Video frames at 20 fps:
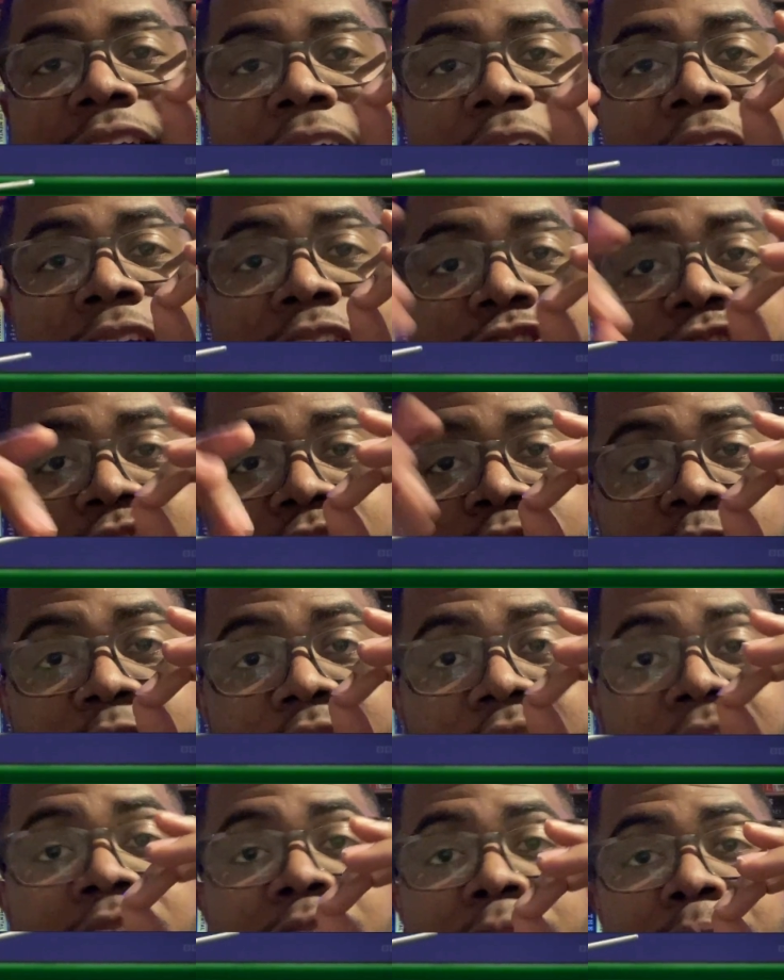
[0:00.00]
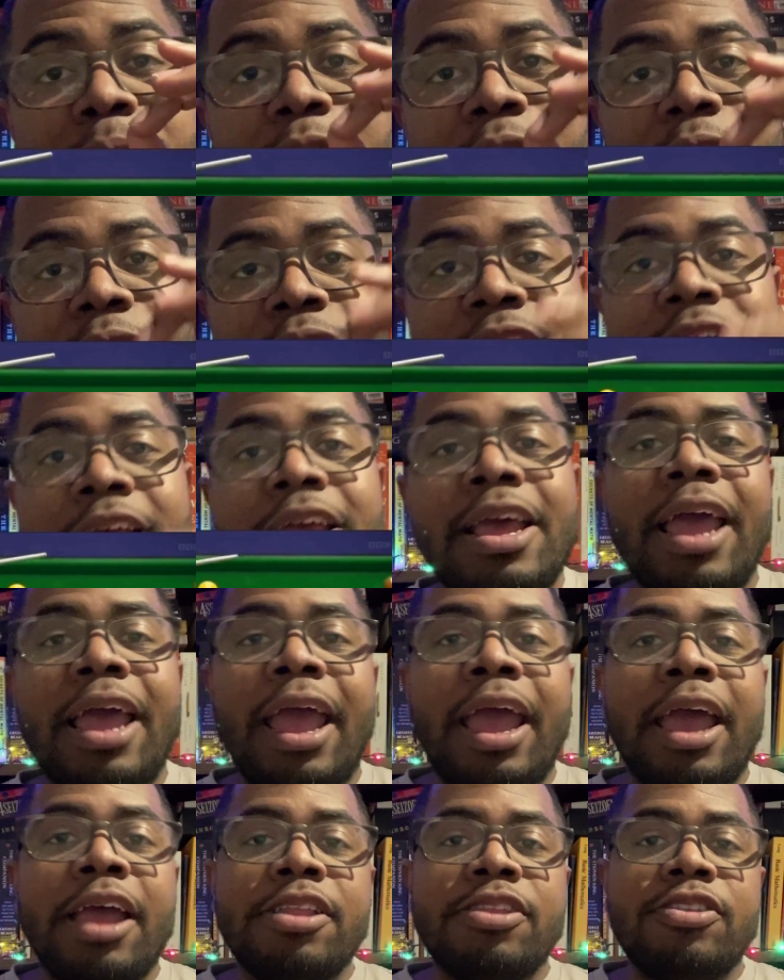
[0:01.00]
energy to the other ball,
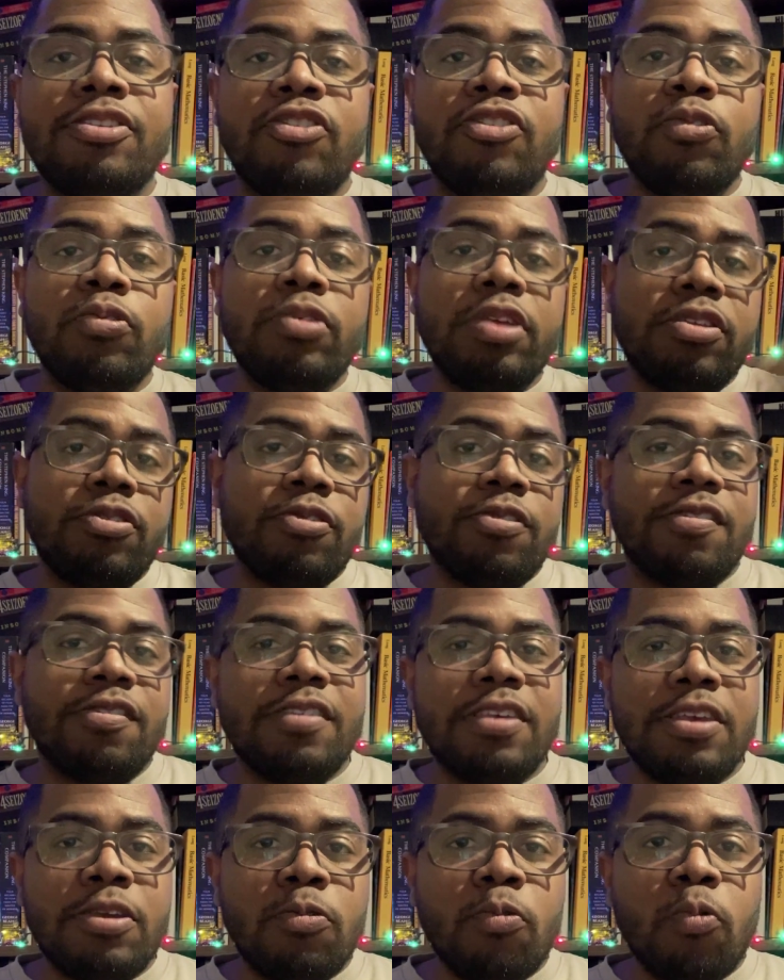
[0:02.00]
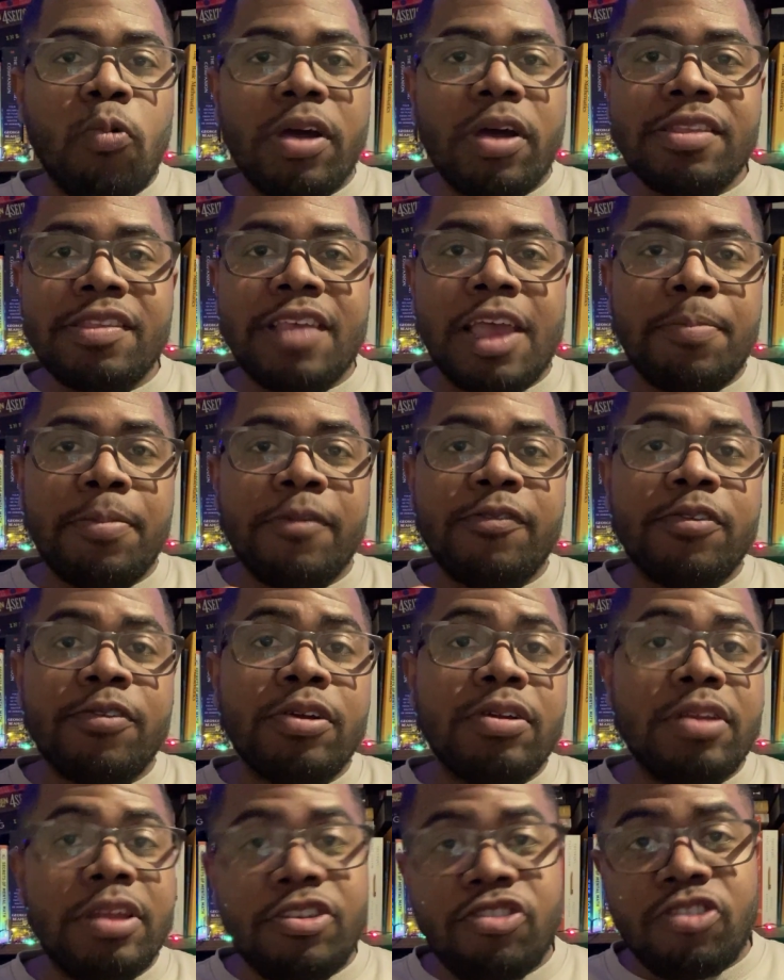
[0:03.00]
and you need to see what type of
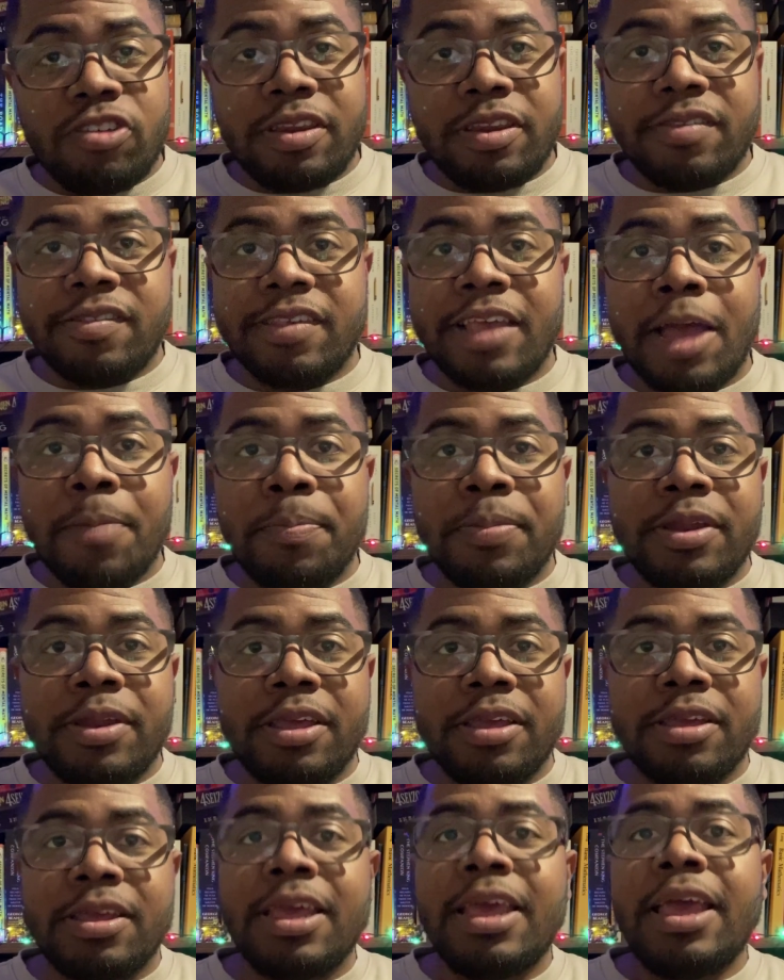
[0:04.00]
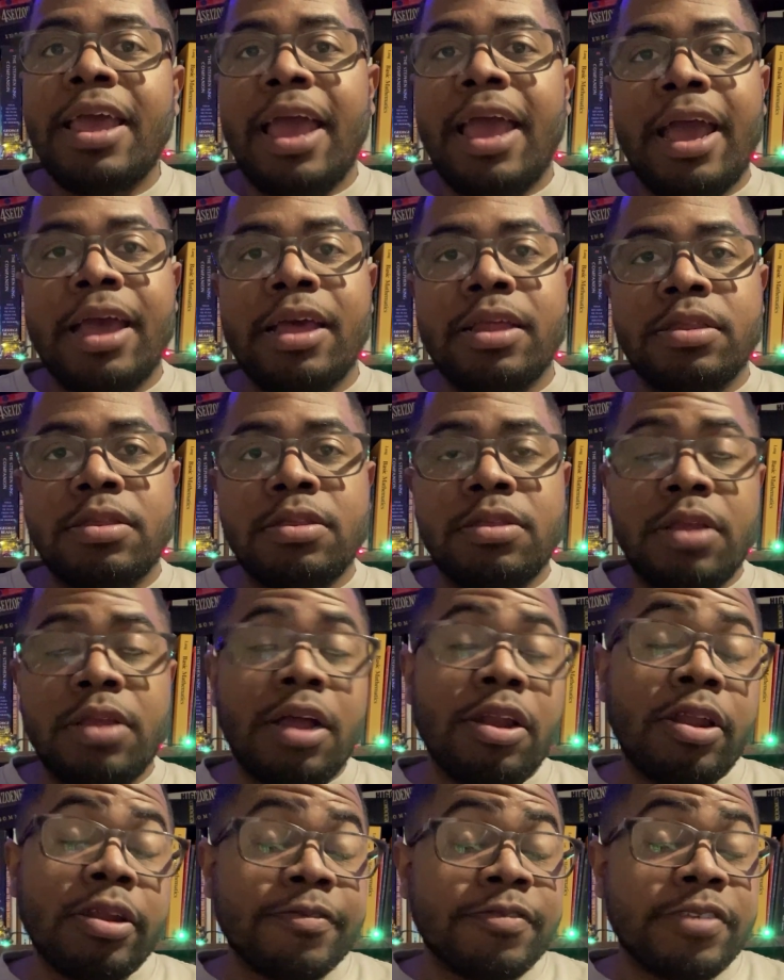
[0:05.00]
collision is happening, and a
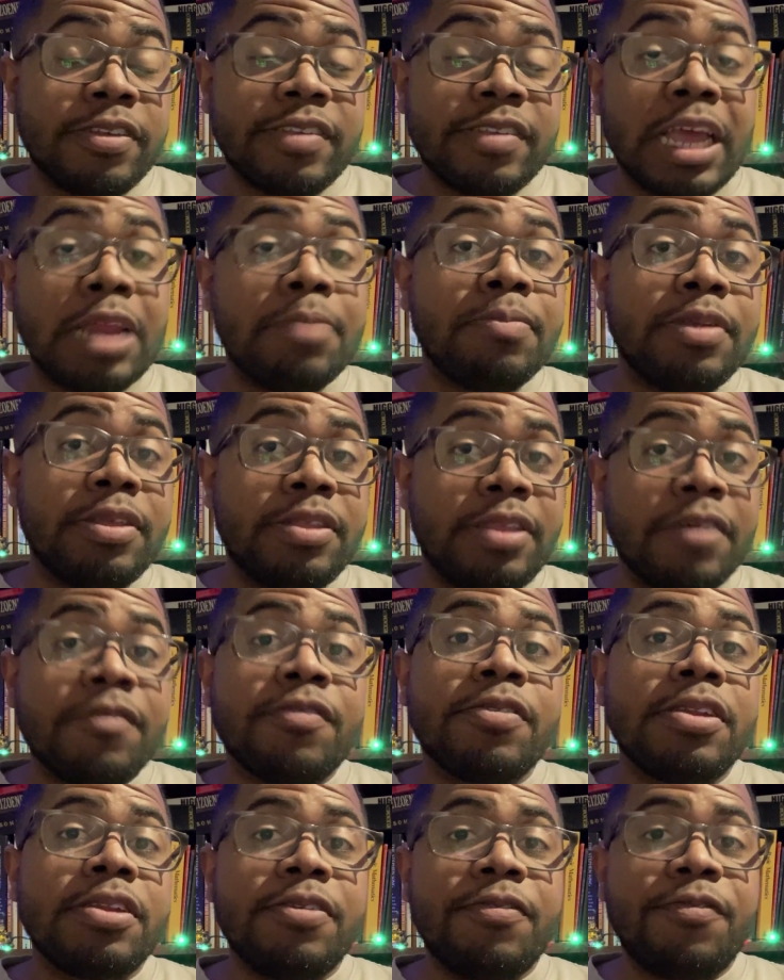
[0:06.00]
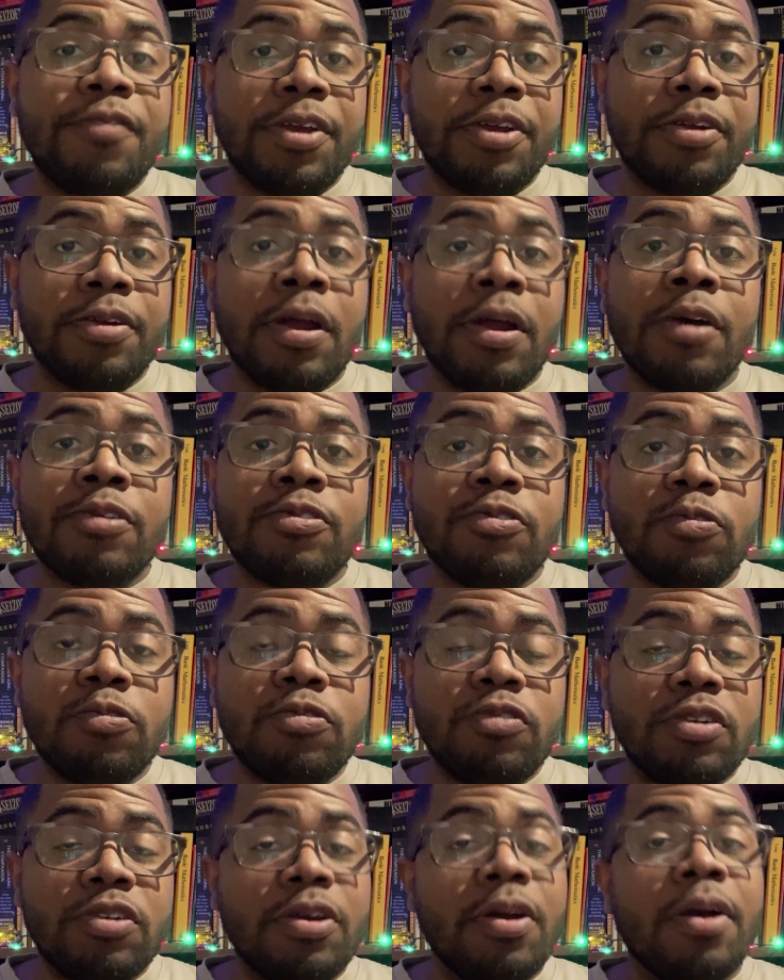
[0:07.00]
lot of this can be definitely figured out due
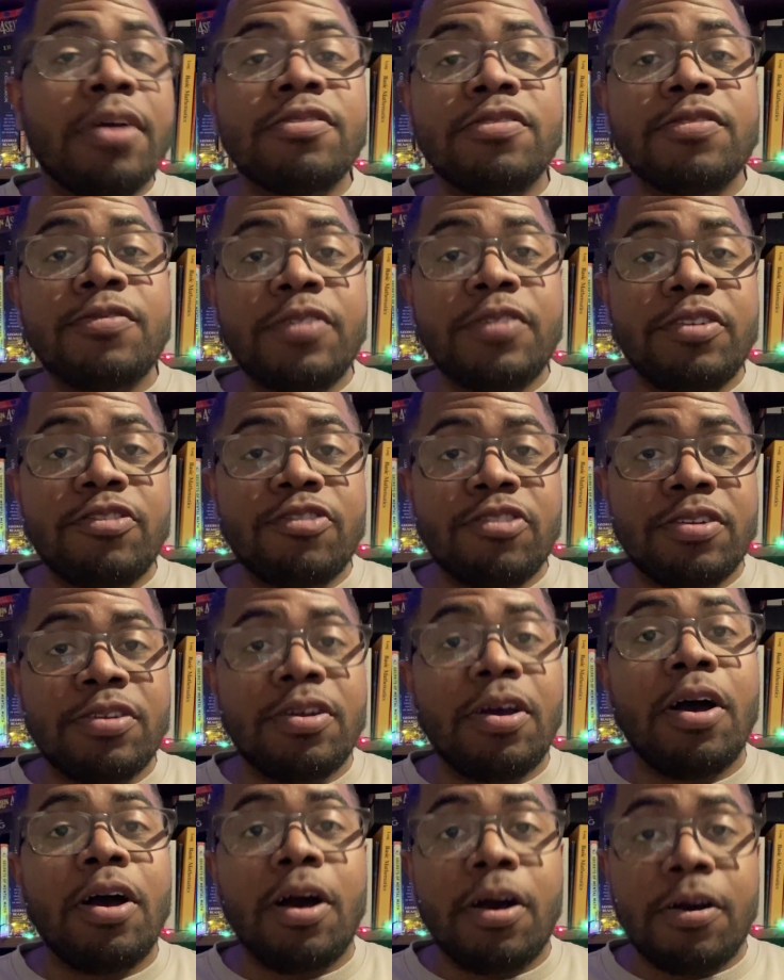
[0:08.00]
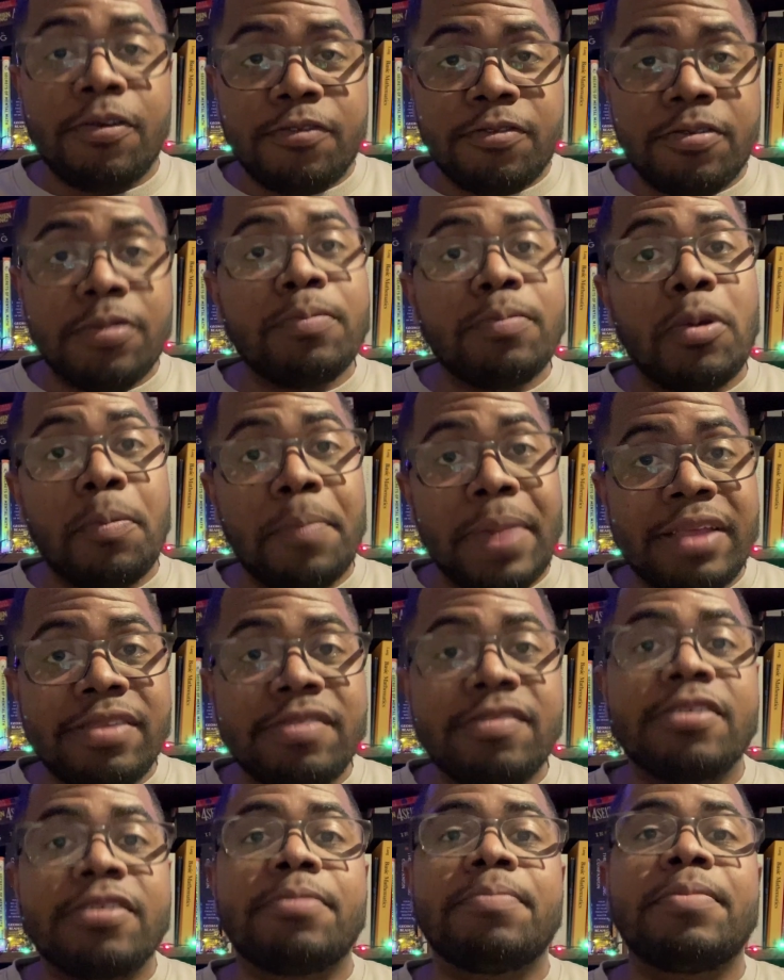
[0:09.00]
to the conservation of
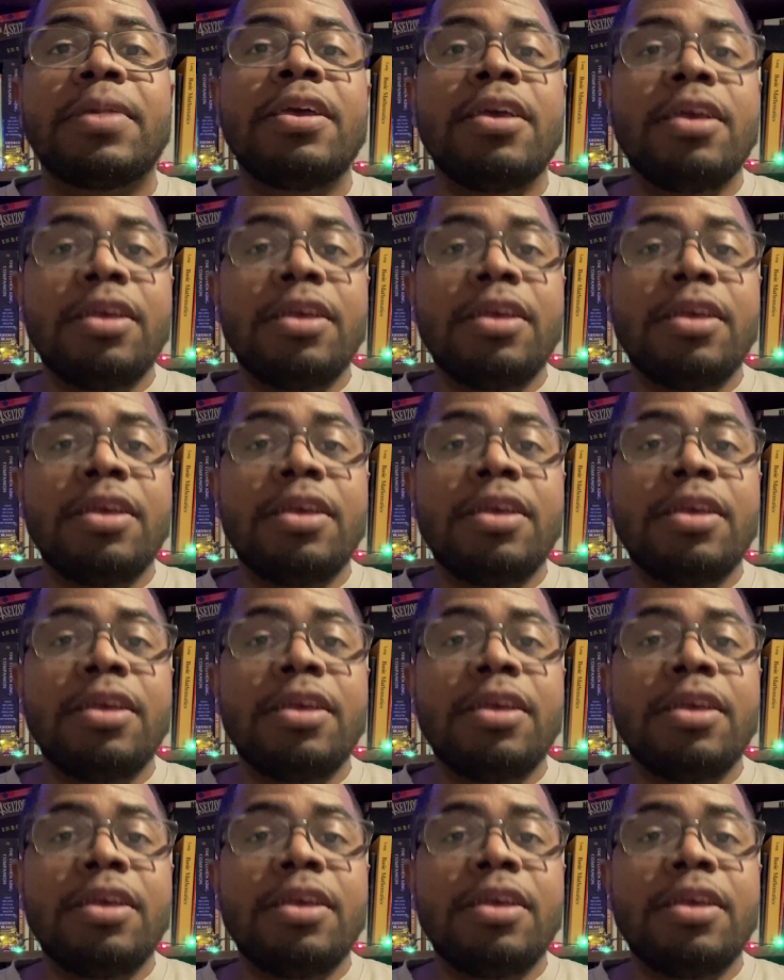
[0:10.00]
momentum.